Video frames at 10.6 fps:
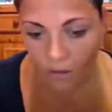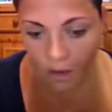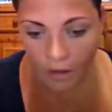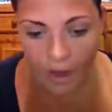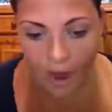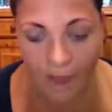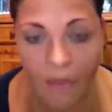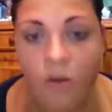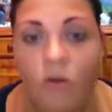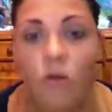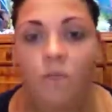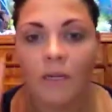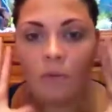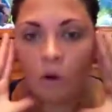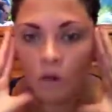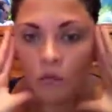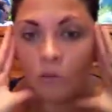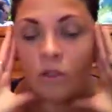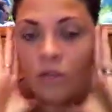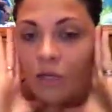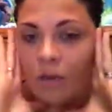Okay, and then normally what you
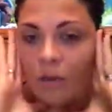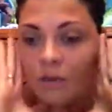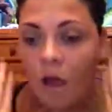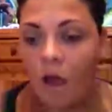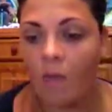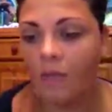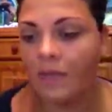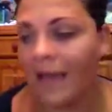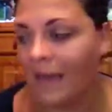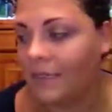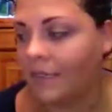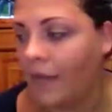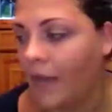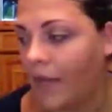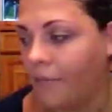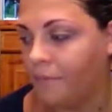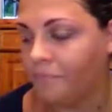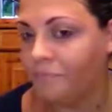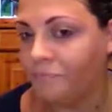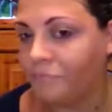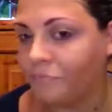would do is I would add, I
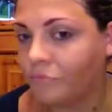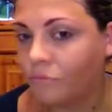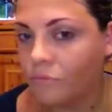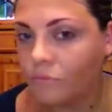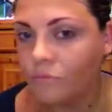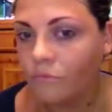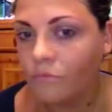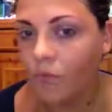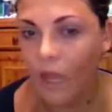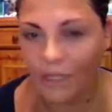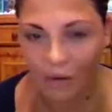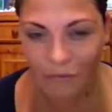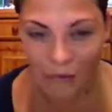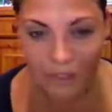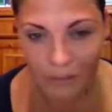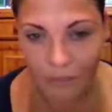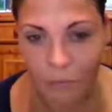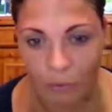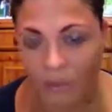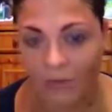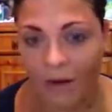don't really use
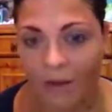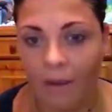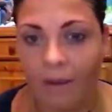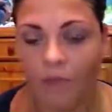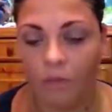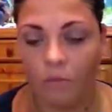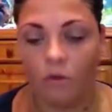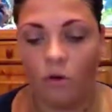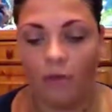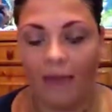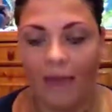bronzer very much. I would normally